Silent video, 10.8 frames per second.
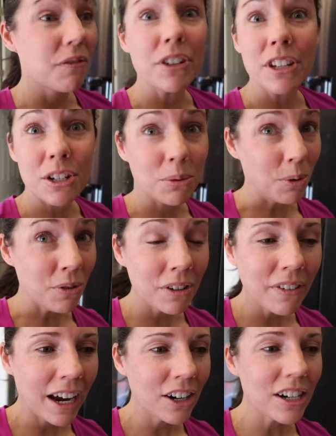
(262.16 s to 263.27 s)
For this
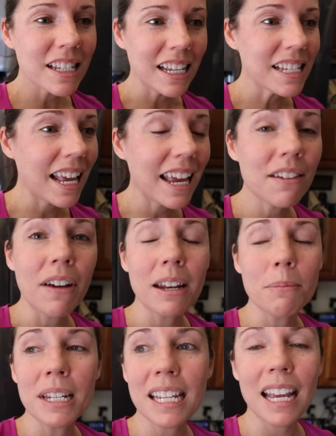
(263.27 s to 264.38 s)
coronavirus, they say
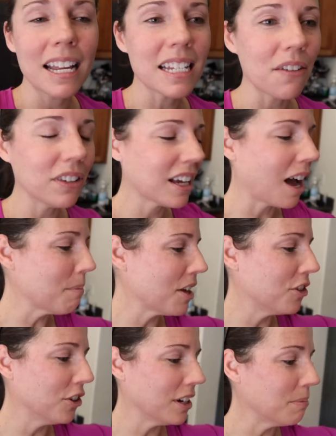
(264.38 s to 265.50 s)
vitamin D. I definitely got my
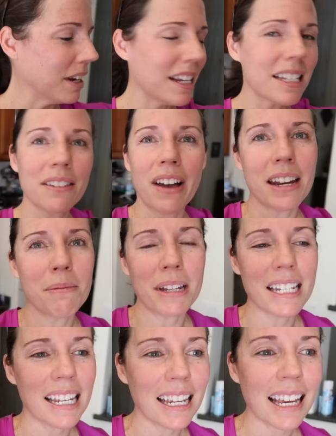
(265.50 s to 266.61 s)
30 minutes of
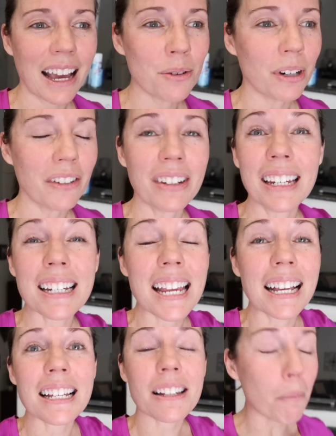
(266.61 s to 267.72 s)
vitamin D. I don't even need to
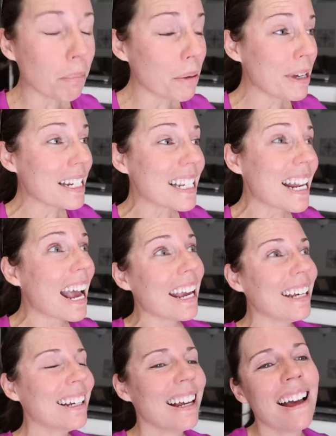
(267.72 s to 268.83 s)
take a supplement
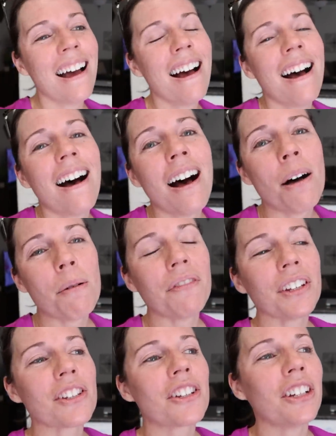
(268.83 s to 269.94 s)
today. Um, it
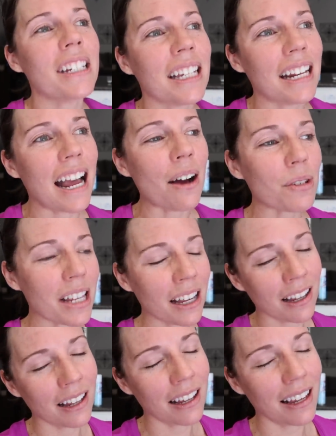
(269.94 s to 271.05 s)
feels good to get out
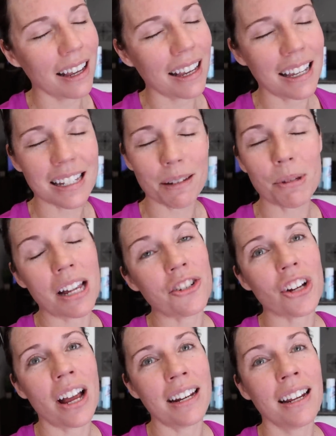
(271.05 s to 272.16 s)
and get some
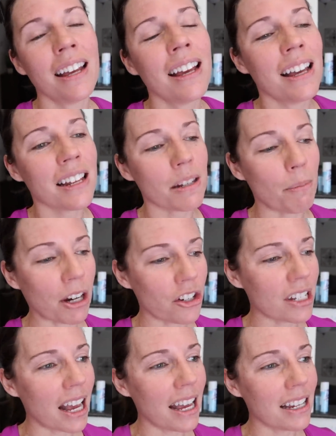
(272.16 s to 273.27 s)
sunshine, some
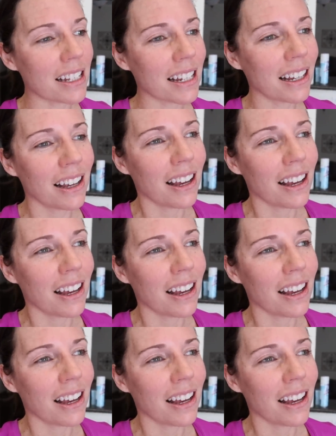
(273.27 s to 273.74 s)
exercise.